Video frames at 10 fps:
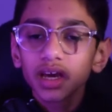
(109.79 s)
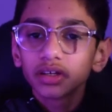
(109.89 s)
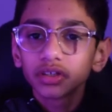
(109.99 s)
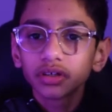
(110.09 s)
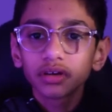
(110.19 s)

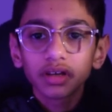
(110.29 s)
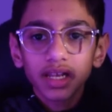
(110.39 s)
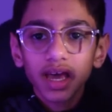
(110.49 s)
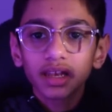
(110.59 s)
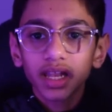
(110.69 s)
to
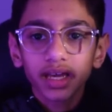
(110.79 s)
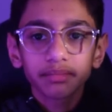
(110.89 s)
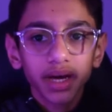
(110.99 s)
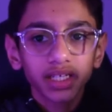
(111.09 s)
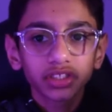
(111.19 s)
let light
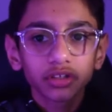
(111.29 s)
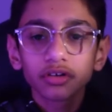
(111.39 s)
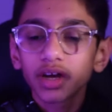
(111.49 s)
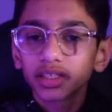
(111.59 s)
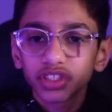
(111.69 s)
pass through
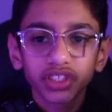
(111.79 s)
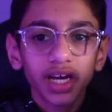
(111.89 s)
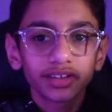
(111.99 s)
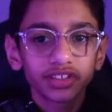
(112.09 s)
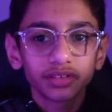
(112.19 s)
and the
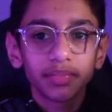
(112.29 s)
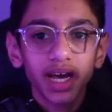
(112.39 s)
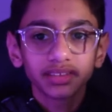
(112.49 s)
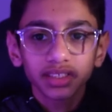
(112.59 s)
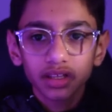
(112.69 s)
shadows to
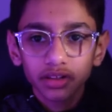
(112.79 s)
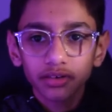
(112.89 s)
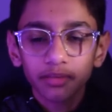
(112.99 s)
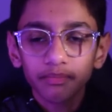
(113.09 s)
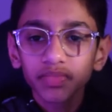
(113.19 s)
pass through.